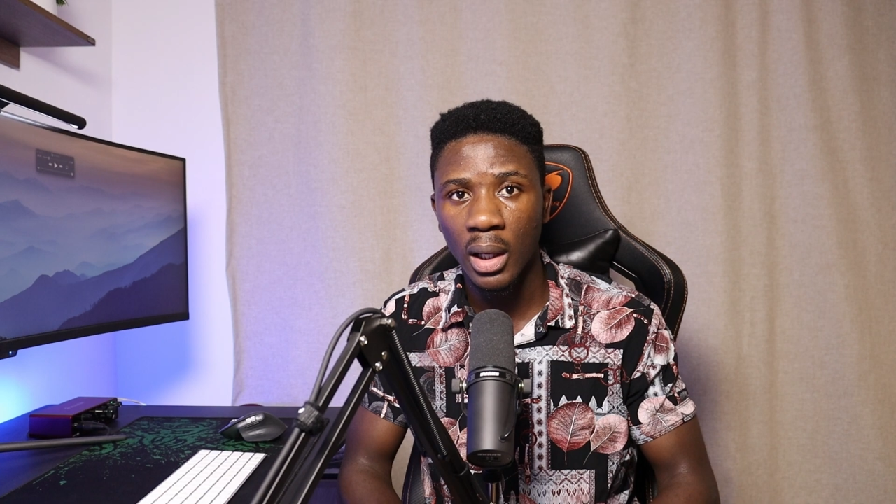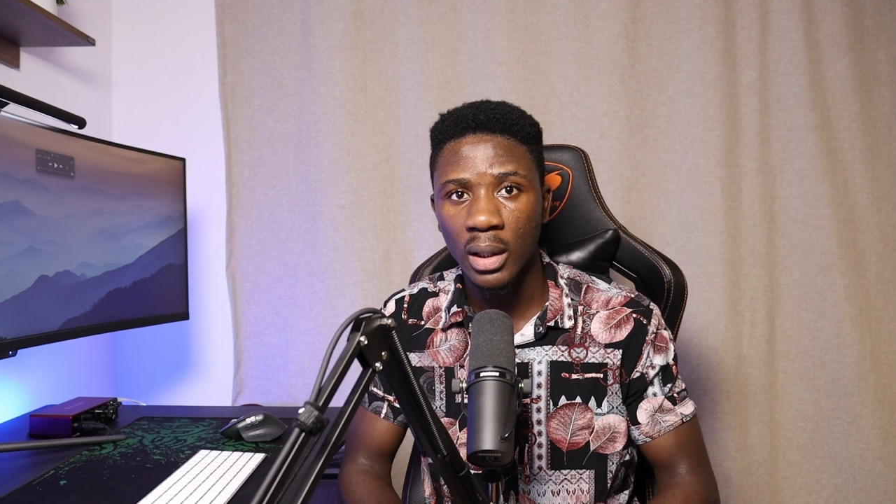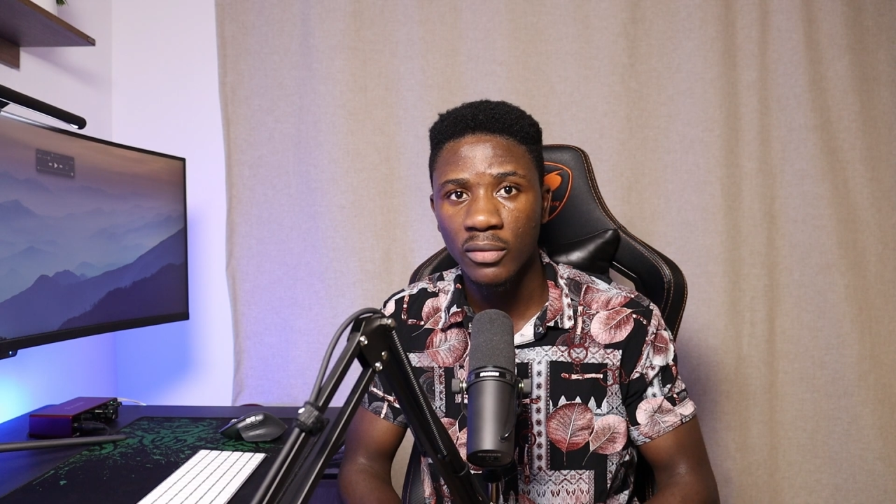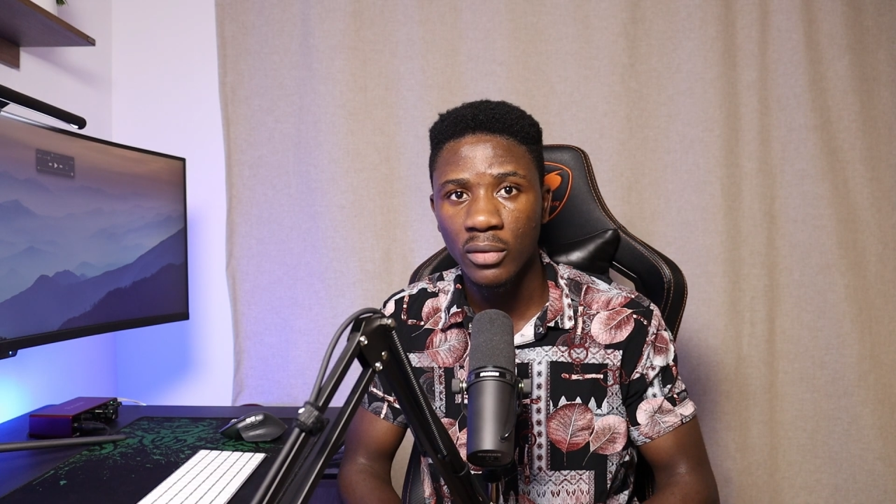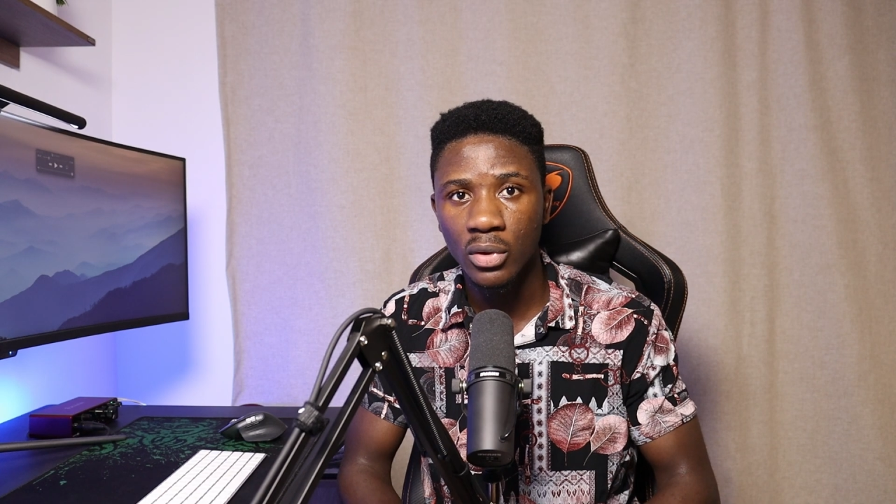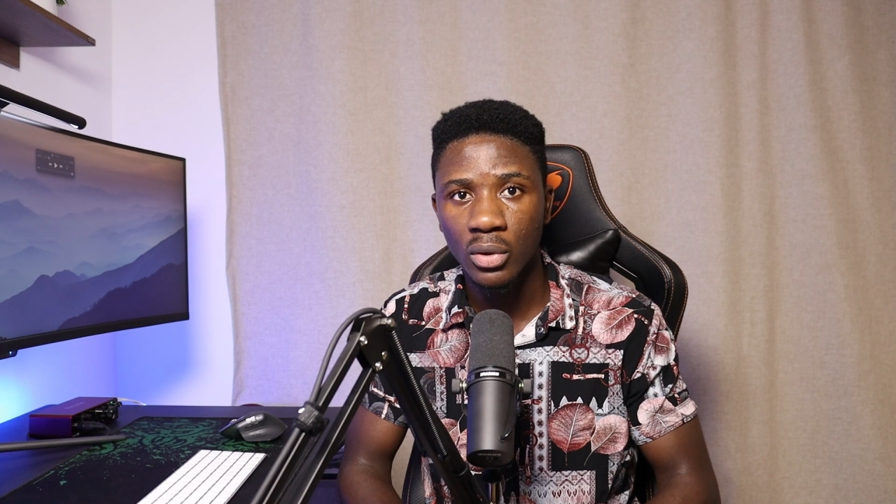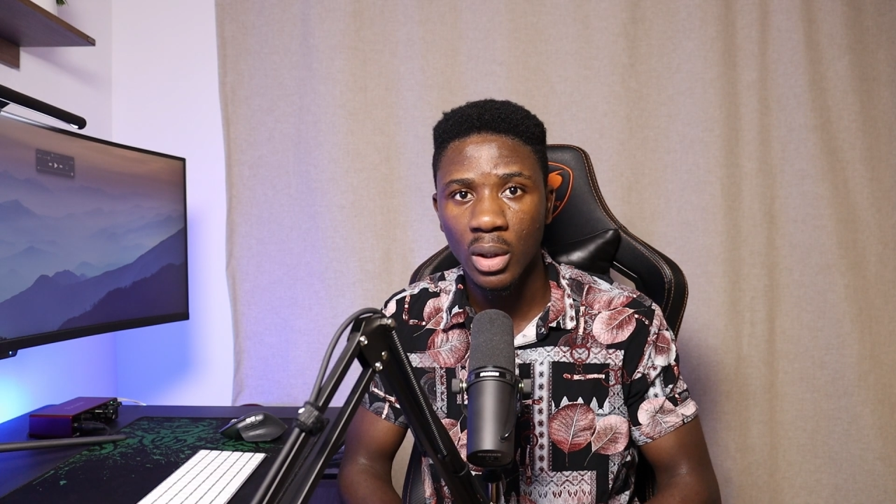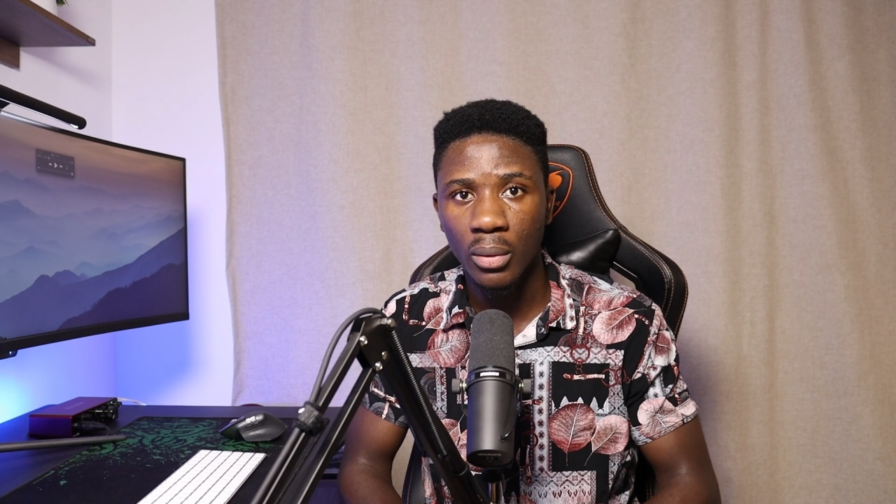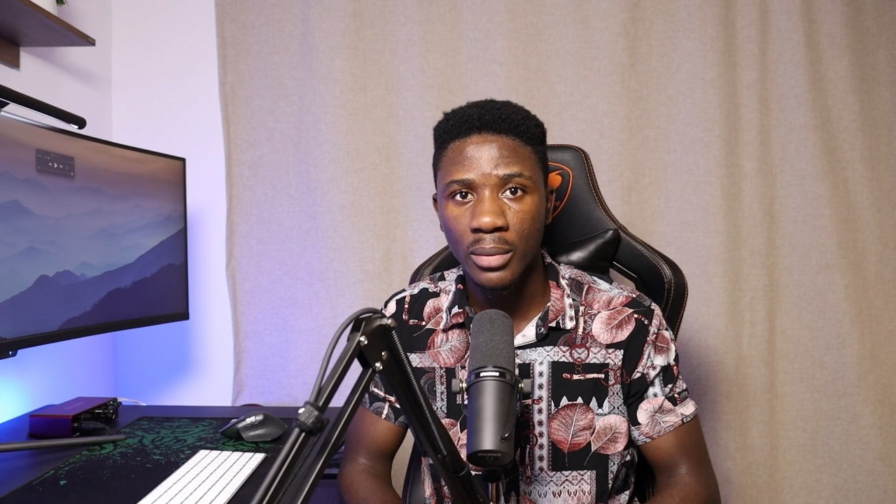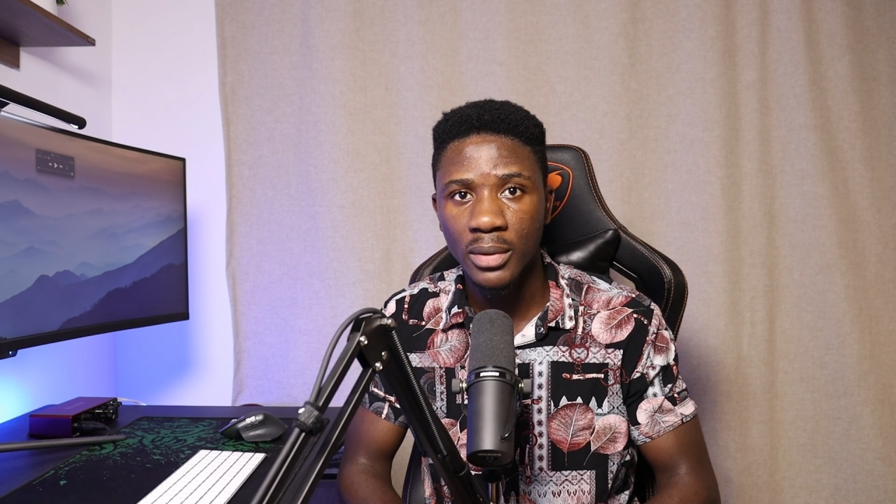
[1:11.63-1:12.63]
and
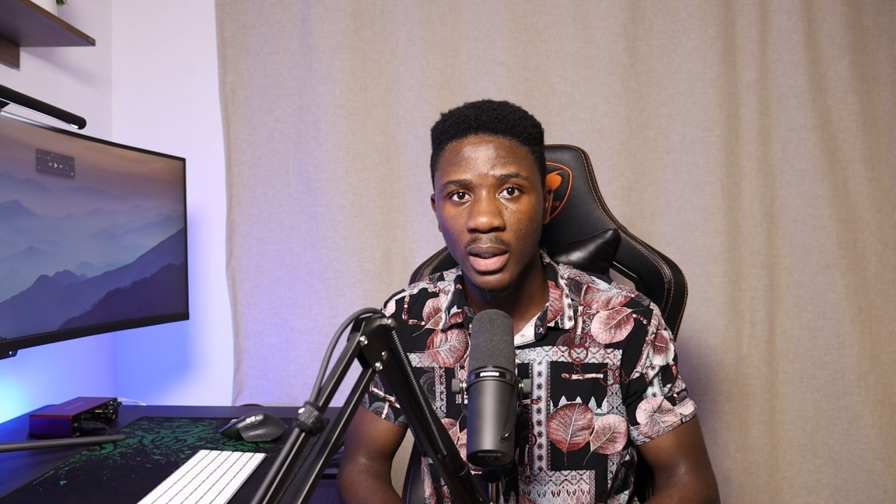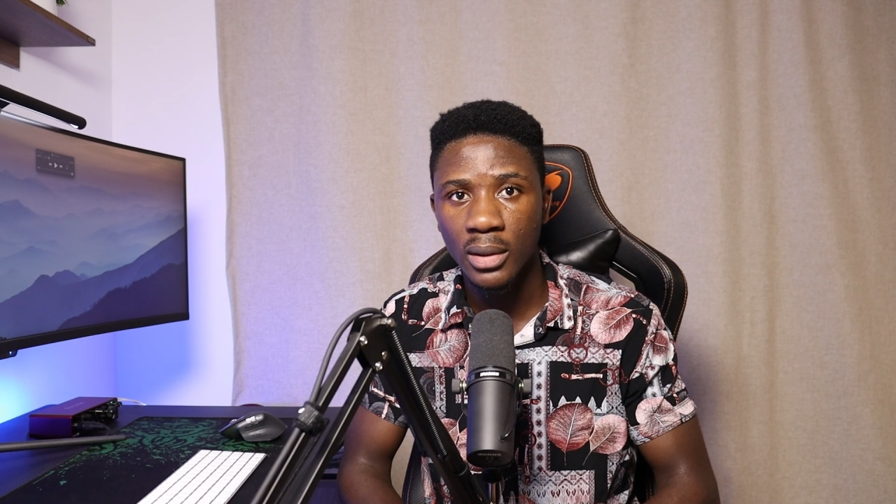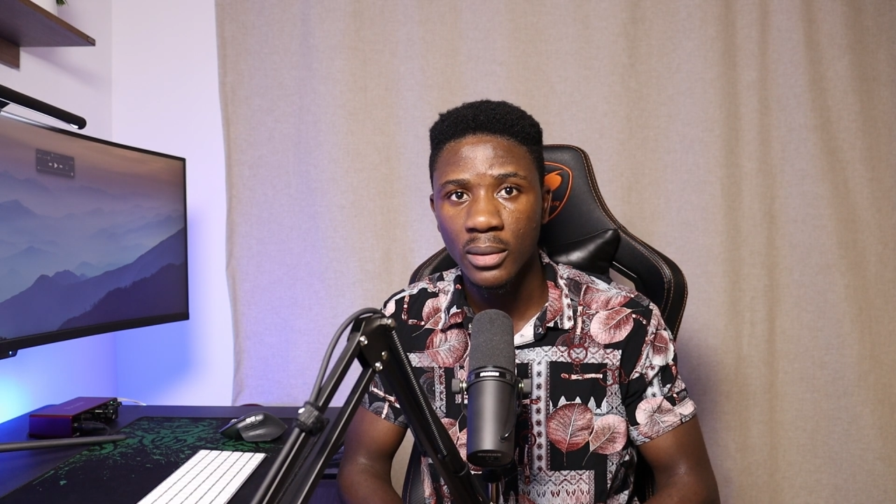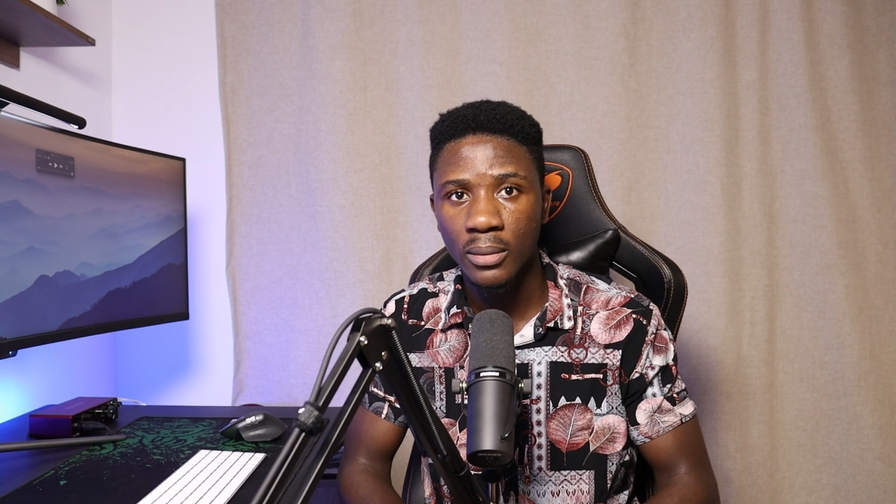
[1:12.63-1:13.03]
functional websites.